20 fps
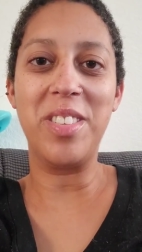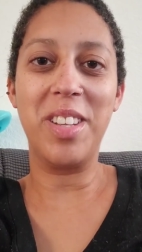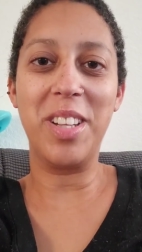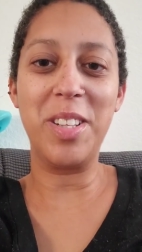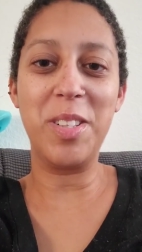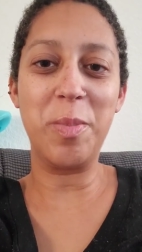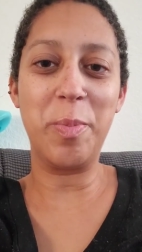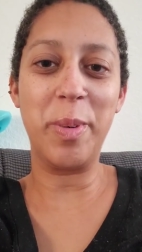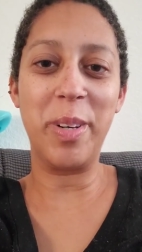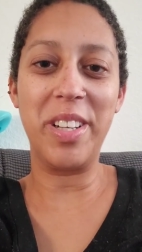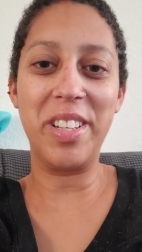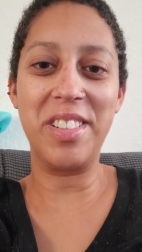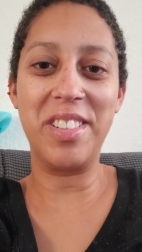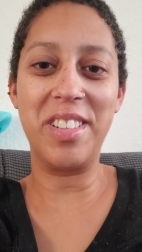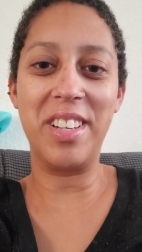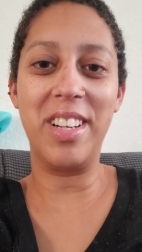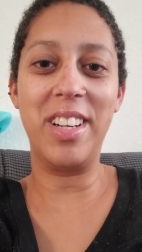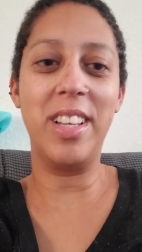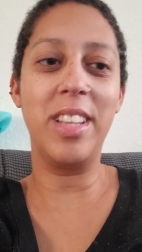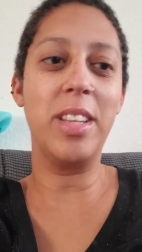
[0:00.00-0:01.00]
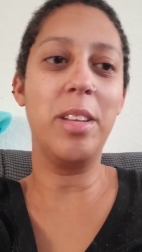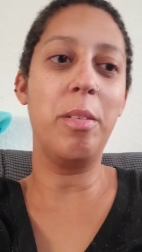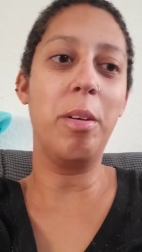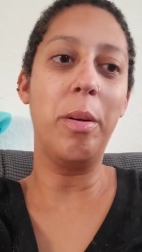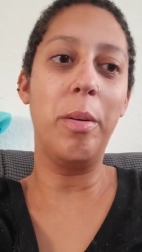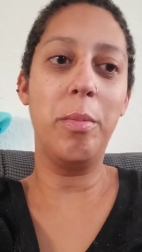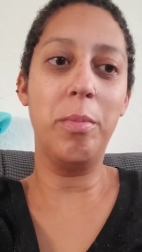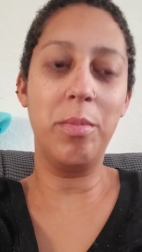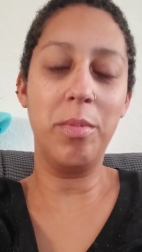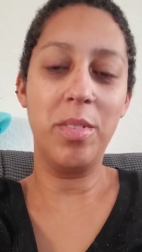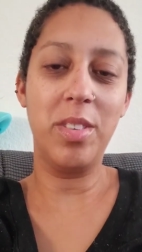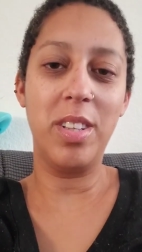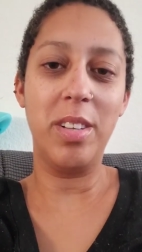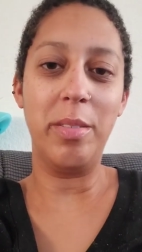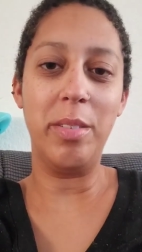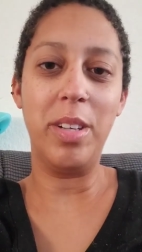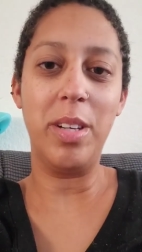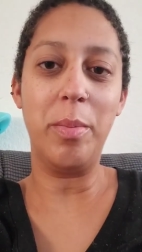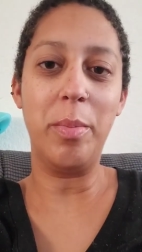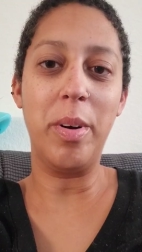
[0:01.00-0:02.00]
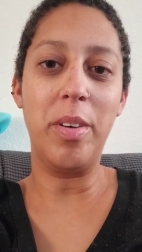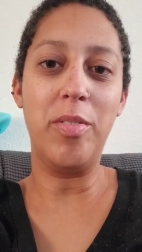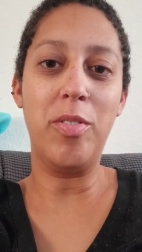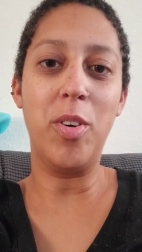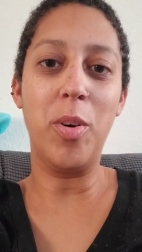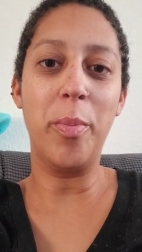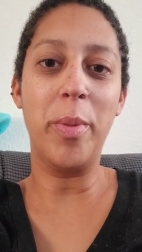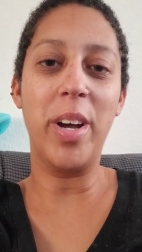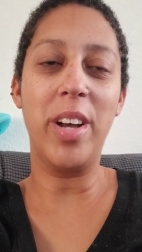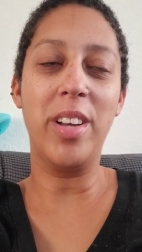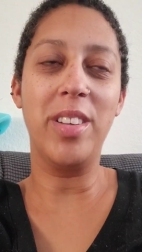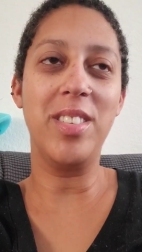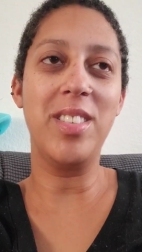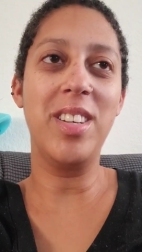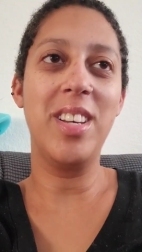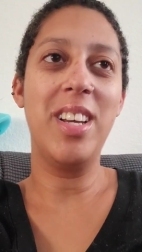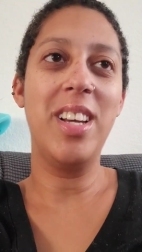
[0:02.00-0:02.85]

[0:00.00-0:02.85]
So that's pretty exciting that we, that we did about four miles.